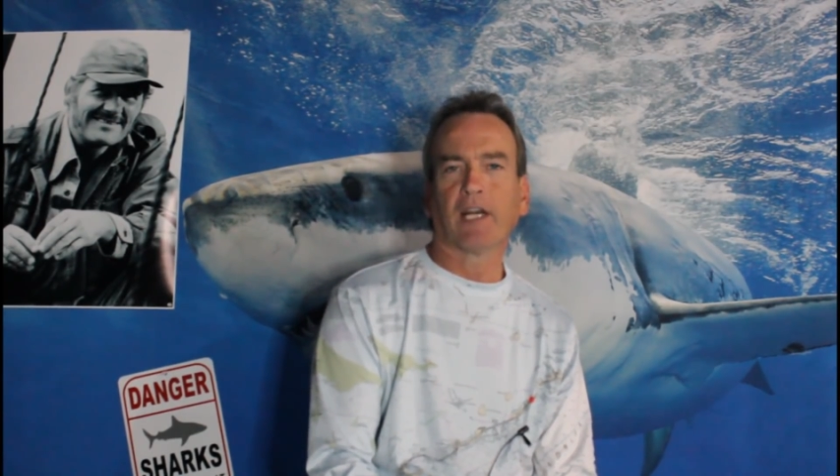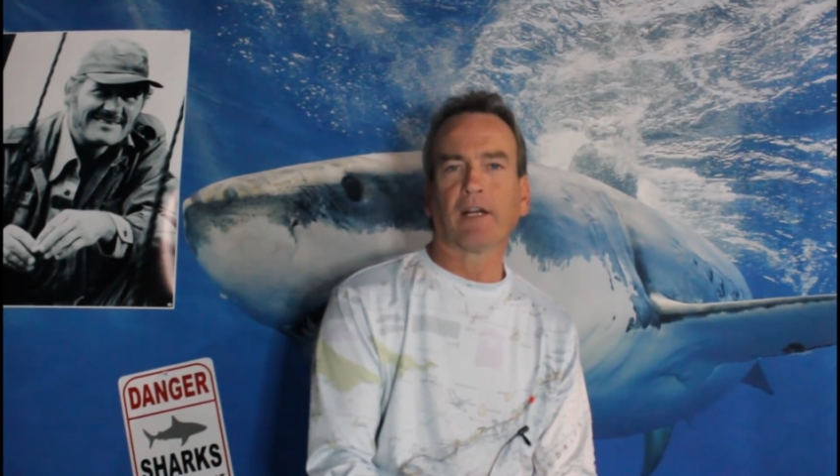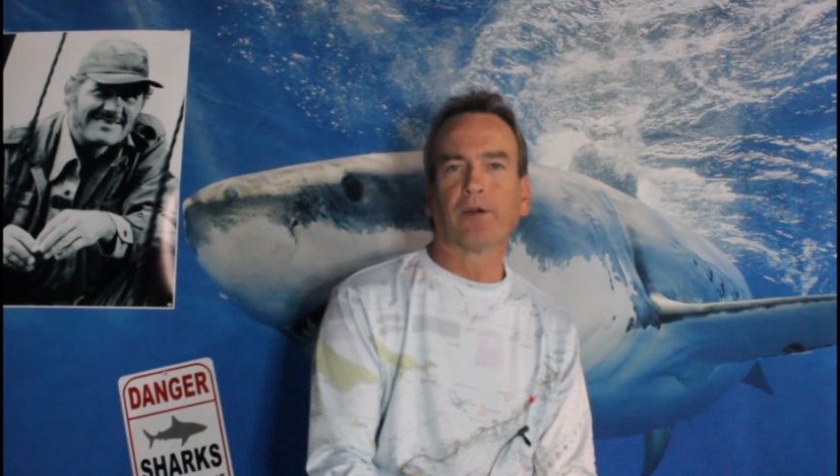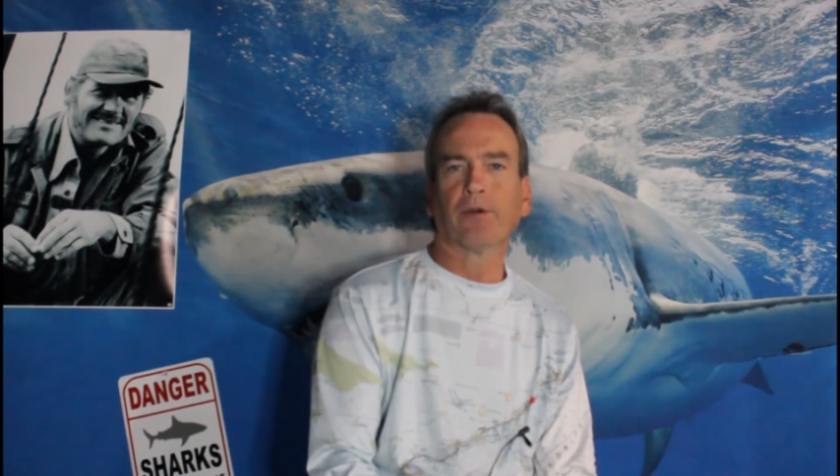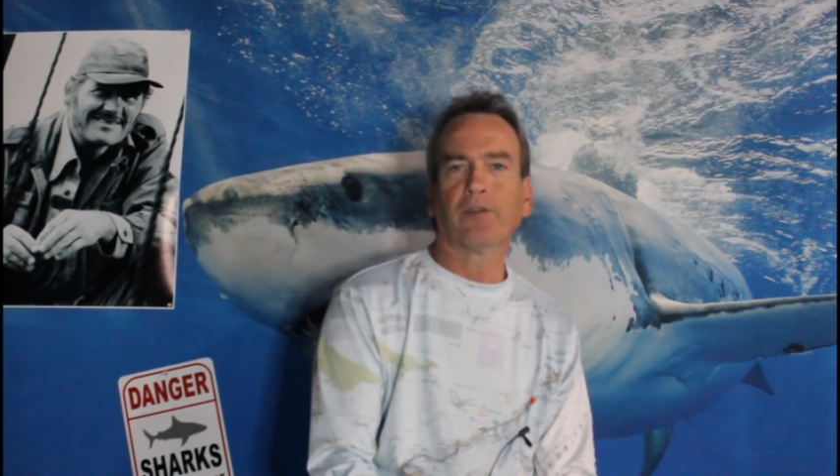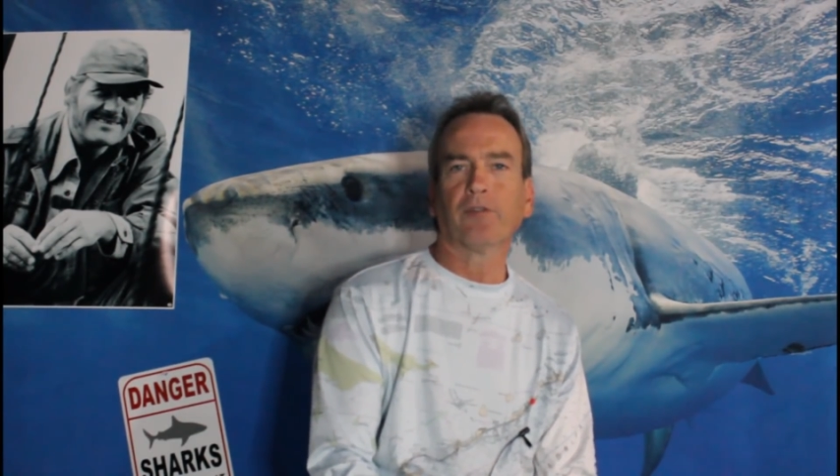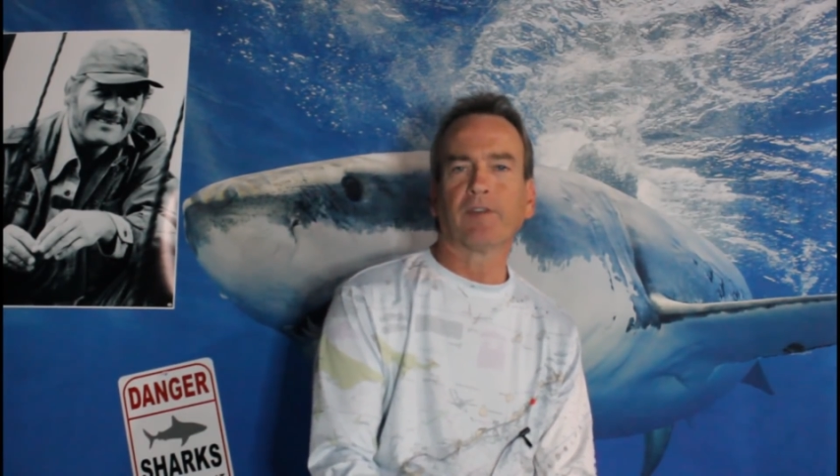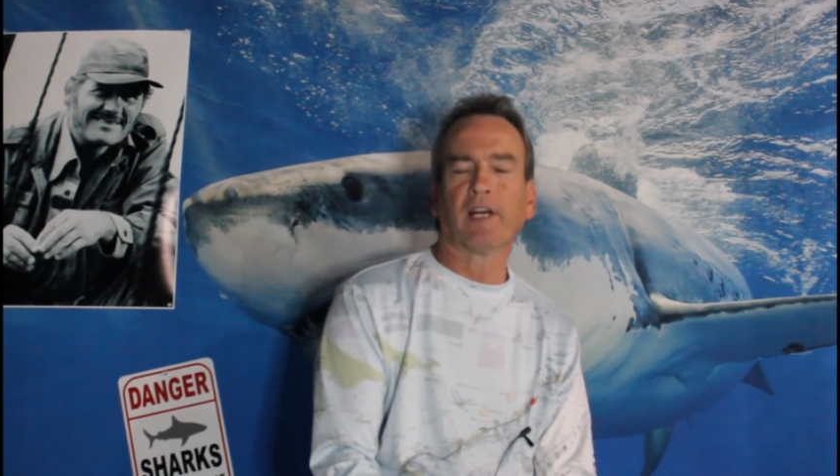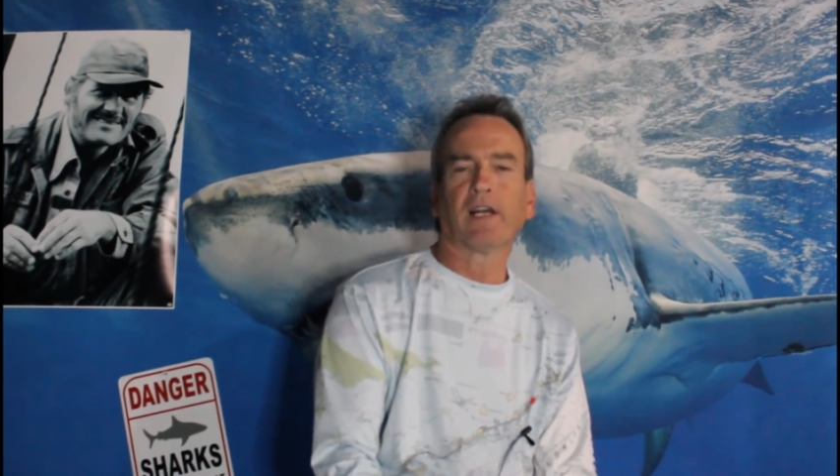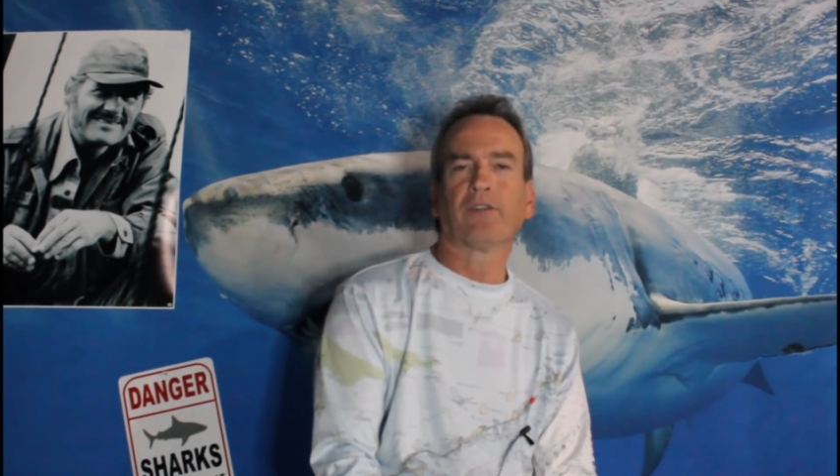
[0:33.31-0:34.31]
categories of
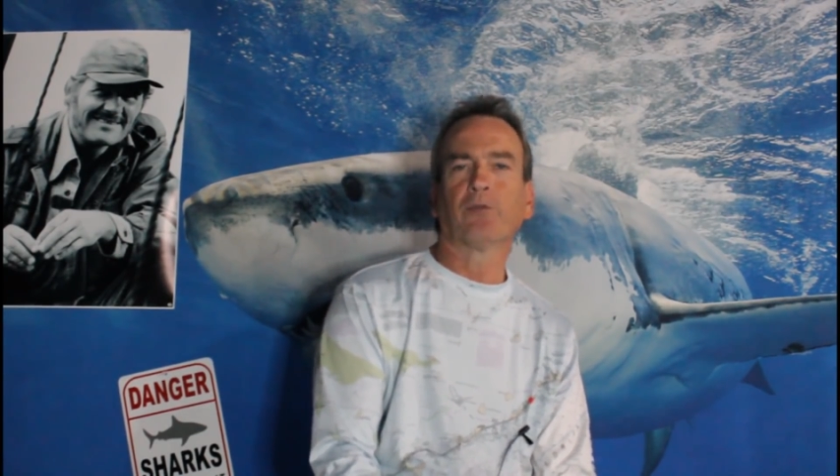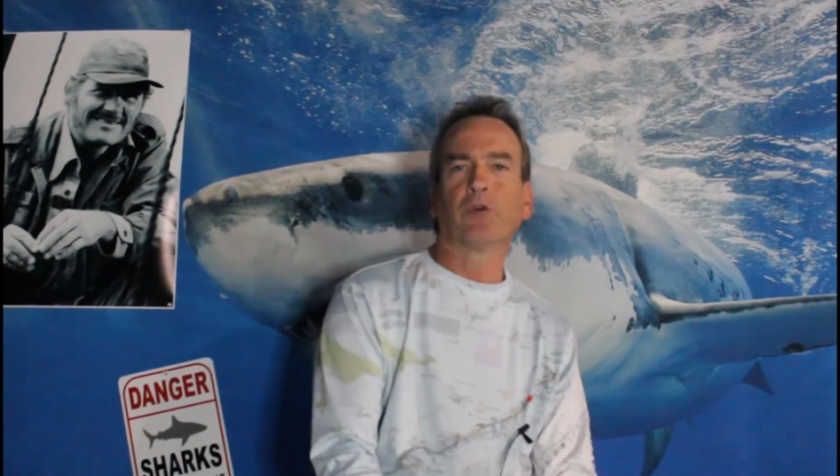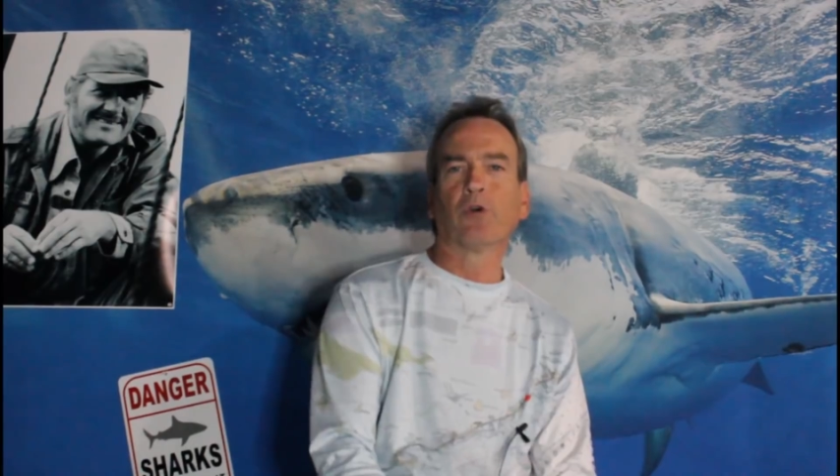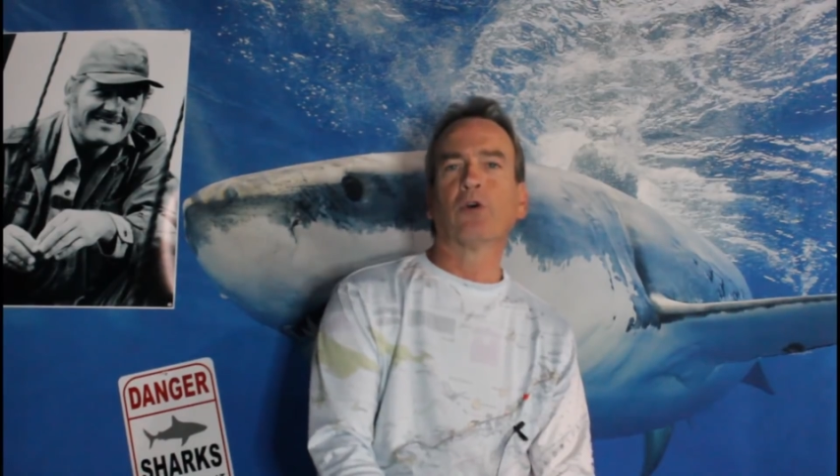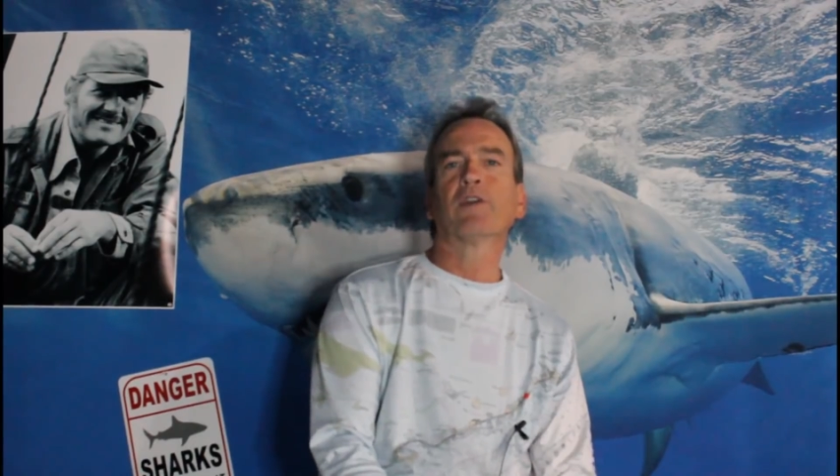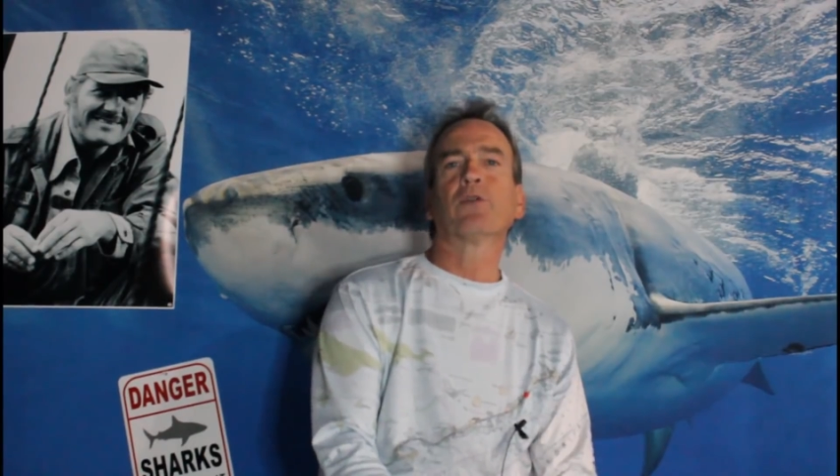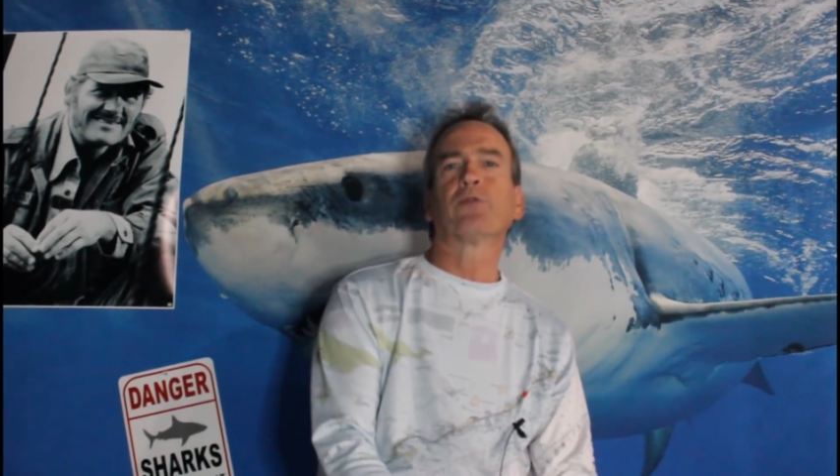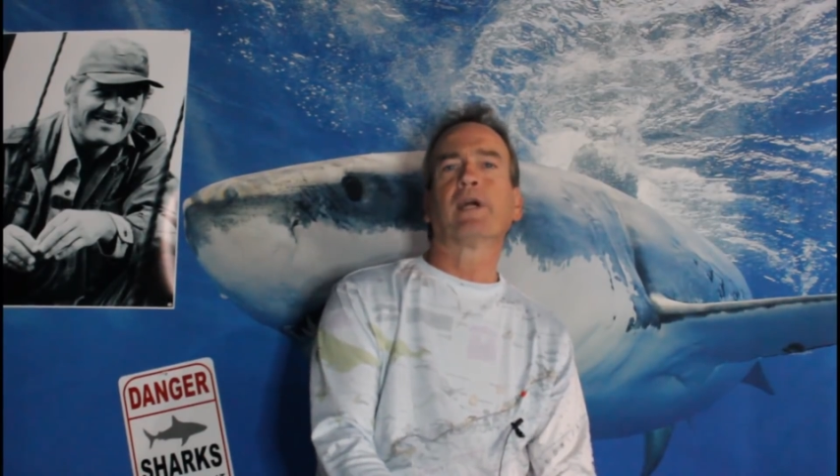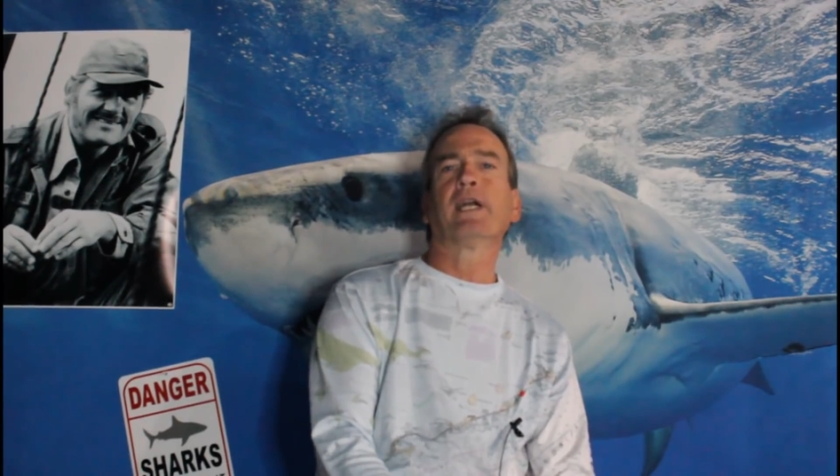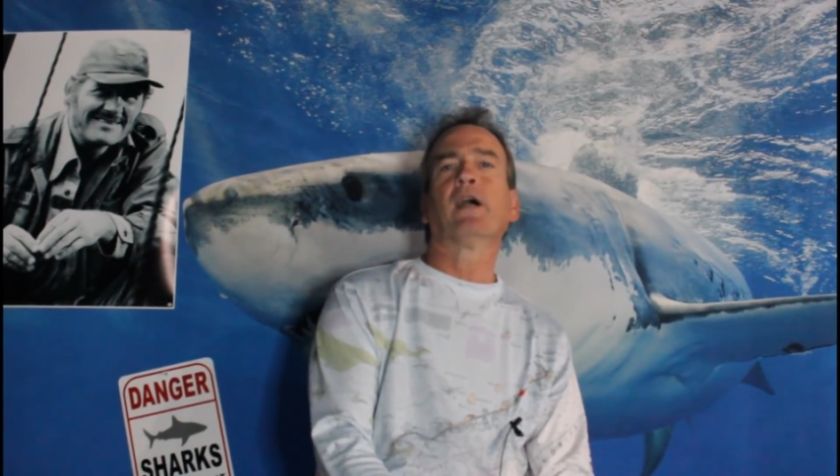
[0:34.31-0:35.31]
attacks, and we'll go over
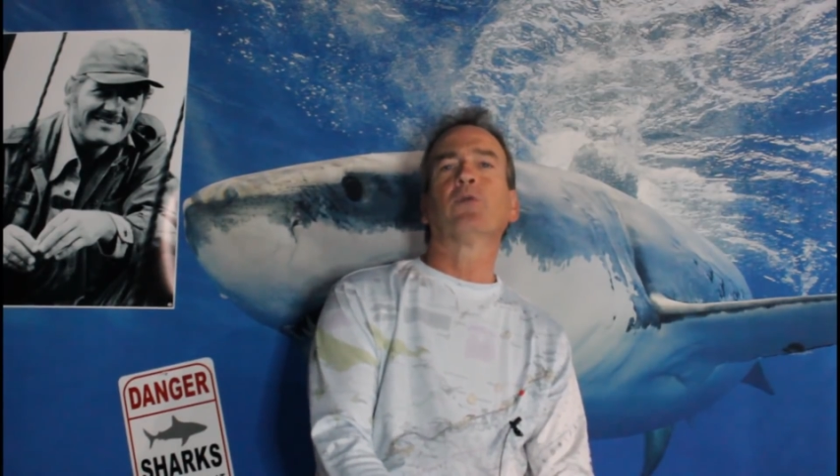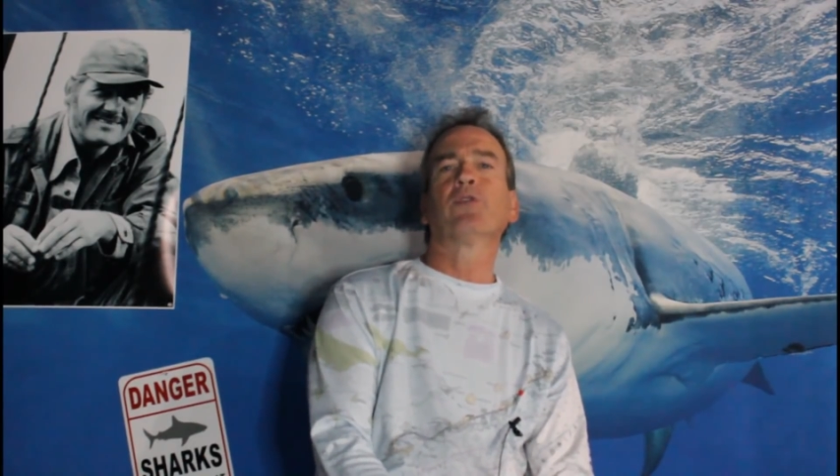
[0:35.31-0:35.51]
those right now.